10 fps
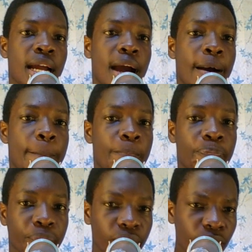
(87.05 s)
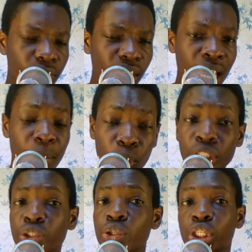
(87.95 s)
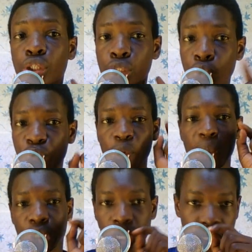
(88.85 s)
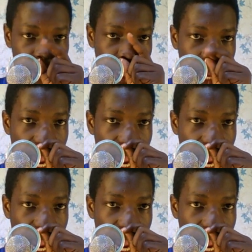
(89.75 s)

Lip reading: And I'm going to use two formations.